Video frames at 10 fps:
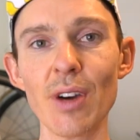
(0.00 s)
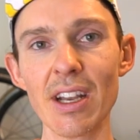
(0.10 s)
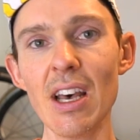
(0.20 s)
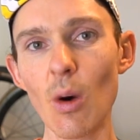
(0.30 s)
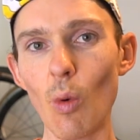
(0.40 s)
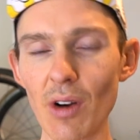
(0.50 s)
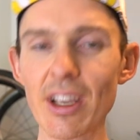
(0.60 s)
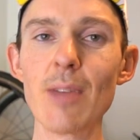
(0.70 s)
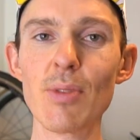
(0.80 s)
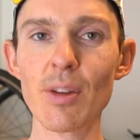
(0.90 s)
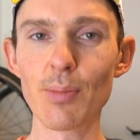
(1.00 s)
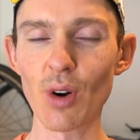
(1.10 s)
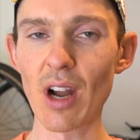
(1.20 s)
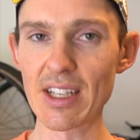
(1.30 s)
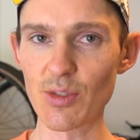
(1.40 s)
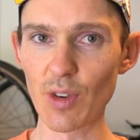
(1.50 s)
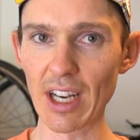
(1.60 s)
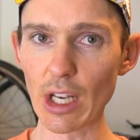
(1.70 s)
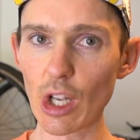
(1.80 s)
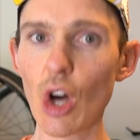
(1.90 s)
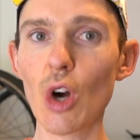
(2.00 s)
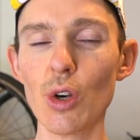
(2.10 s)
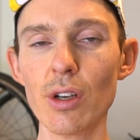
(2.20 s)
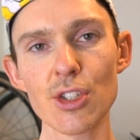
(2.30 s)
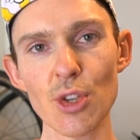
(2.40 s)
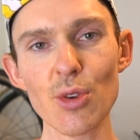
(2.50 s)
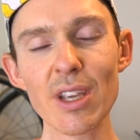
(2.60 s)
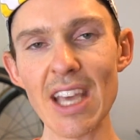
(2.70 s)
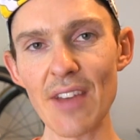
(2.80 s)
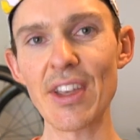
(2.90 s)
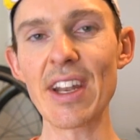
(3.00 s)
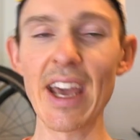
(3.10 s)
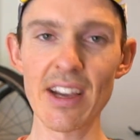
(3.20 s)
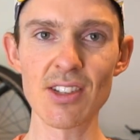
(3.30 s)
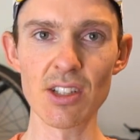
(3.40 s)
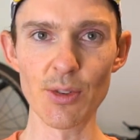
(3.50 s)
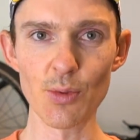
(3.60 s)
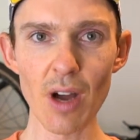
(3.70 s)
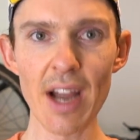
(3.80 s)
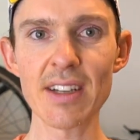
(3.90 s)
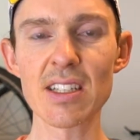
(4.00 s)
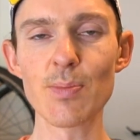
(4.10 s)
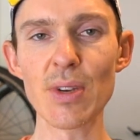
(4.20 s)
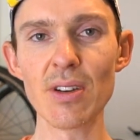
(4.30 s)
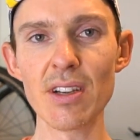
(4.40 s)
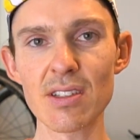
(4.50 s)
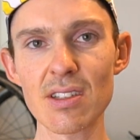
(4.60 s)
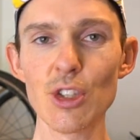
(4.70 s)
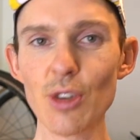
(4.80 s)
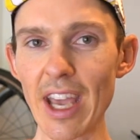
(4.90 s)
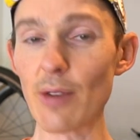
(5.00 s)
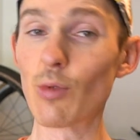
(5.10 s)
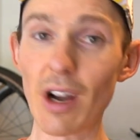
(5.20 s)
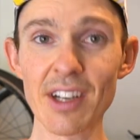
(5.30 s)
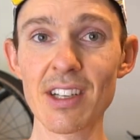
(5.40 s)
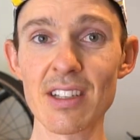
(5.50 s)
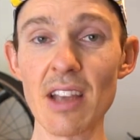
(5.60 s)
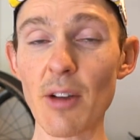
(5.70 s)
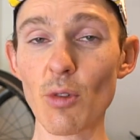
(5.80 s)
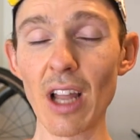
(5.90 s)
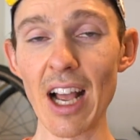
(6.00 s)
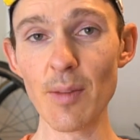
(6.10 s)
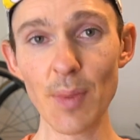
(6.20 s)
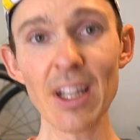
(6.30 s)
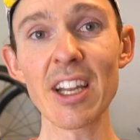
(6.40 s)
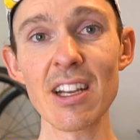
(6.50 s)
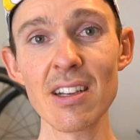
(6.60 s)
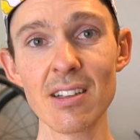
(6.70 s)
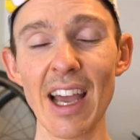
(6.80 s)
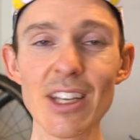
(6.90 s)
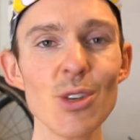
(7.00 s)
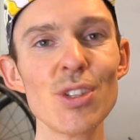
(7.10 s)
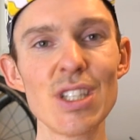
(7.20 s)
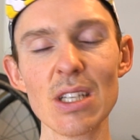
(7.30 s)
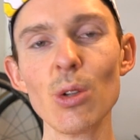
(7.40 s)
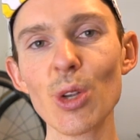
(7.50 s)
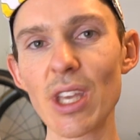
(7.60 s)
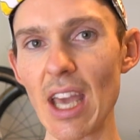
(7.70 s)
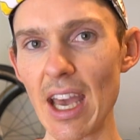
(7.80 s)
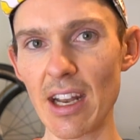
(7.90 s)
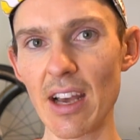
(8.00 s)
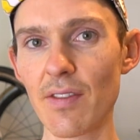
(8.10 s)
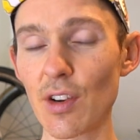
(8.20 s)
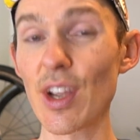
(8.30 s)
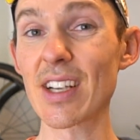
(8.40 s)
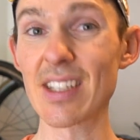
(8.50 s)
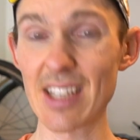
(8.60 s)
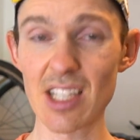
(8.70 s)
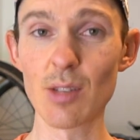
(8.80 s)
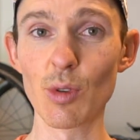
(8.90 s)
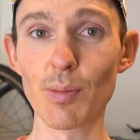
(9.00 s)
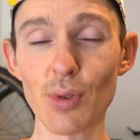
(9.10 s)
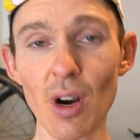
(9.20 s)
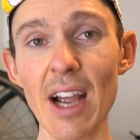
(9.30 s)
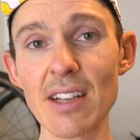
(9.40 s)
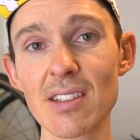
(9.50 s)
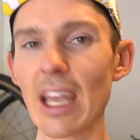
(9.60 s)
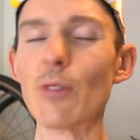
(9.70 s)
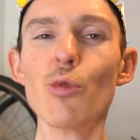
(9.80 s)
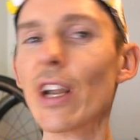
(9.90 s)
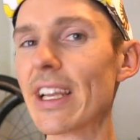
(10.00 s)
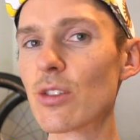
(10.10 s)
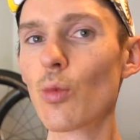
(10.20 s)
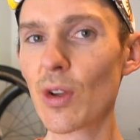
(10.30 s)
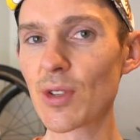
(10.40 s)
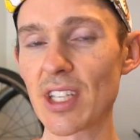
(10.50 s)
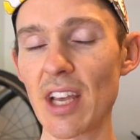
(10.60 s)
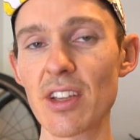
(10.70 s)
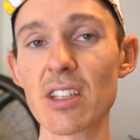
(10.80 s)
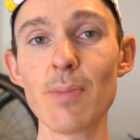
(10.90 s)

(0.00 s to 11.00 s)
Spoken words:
it while keeping the price really low. So you get that excellent ride experience, you get ruggedness and reliability, and you still get a very accessible price. It really is a wheel set that's